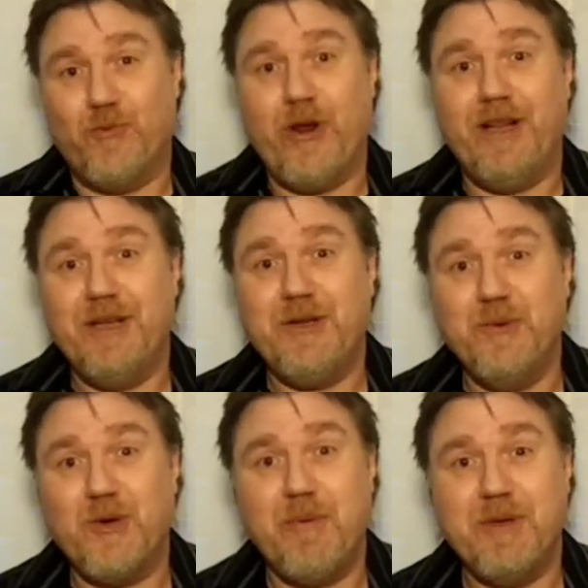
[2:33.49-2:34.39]
really
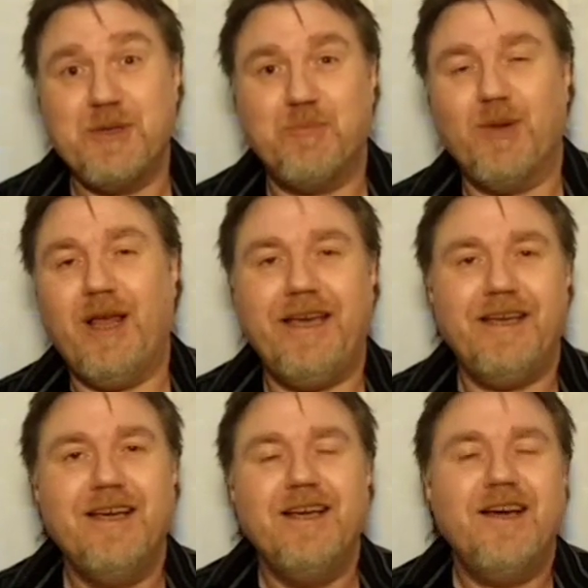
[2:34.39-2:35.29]
do come into
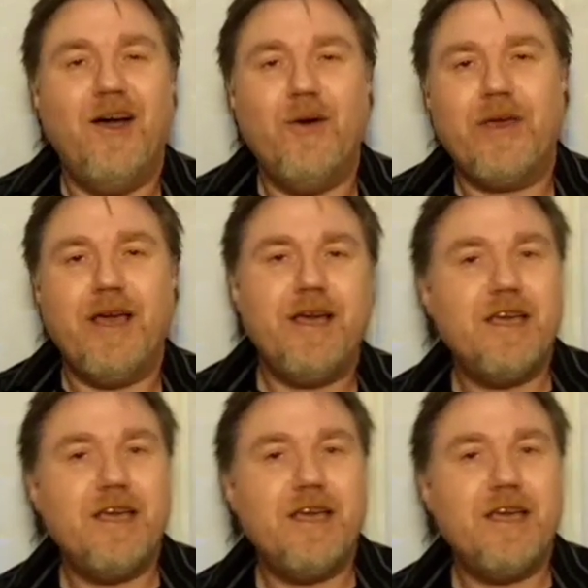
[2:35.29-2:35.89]
play, okay?